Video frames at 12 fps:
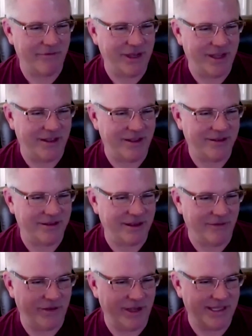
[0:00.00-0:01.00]
event.
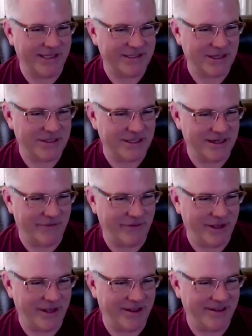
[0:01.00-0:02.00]
Event is just an
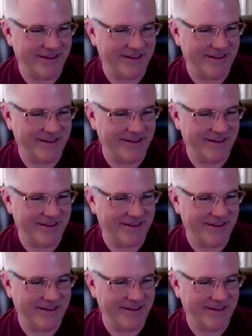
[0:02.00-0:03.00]
event, right?
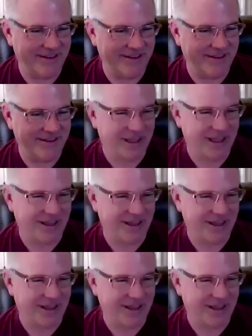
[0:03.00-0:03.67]
It's my thinking